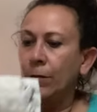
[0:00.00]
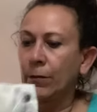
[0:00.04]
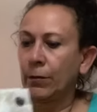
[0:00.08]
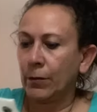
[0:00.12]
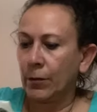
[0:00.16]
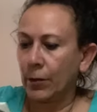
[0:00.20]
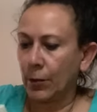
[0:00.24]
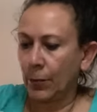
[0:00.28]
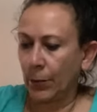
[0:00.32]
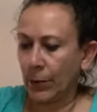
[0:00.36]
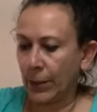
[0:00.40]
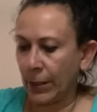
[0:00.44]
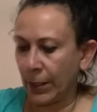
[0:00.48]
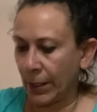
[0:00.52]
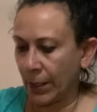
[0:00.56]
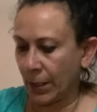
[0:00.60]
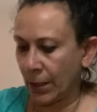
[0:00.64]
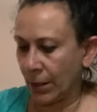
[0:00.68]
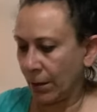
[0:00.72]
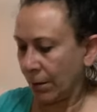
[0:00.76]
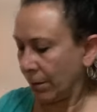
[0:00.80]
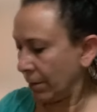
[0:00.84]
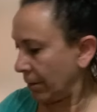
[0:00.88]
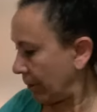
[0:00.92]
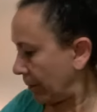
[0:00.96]
spring,
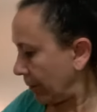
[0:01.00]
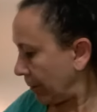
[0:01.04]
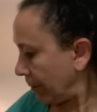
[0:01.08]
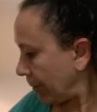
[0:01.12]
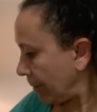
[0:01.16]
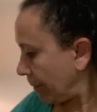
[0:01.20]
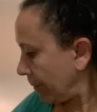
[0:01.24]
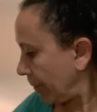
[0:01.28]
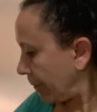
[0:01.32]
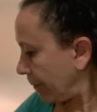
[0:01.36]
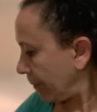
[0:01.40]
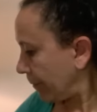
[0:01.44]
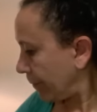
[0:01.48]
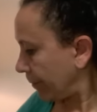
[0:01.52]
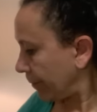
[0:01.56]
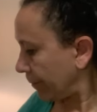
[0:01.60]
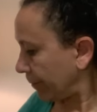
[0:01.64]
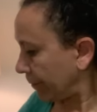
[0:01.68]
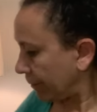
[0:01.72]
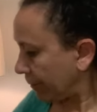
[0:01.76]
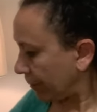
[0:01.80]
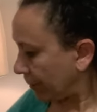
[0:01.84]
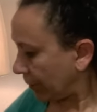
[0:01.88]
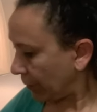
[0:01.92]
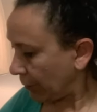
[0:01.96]

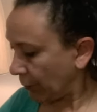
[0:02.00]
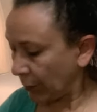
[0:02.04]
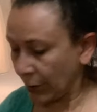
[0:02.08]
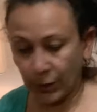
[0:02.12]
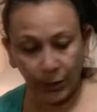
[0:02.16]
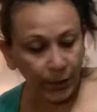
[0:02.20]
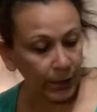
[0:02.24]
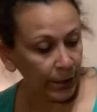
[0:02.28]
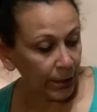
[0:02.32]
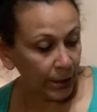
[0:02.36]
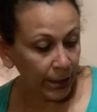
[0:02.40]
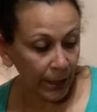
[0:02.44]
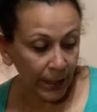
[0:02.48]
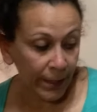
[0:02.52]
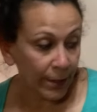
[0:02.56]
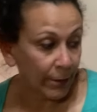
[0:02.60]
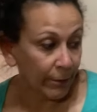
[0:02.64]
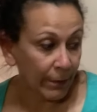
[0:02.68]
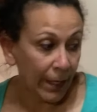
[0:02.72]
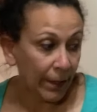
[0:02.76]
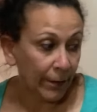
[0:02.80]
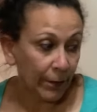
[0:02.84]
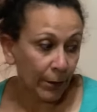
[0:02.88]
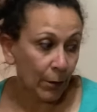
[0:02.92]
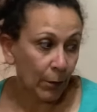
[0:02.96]
which is just
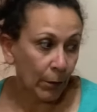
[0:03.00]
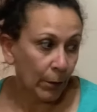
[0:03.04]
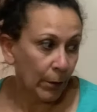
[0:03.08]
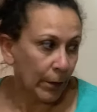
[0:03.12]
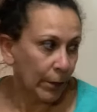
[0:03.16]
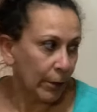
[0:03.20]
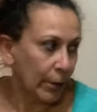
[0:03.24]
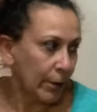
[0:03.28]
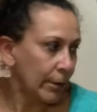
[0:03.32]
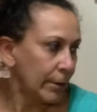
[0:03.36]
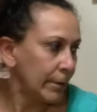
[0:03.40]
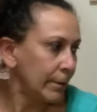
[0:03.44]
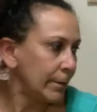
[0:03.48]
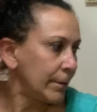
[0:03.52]
around the corner.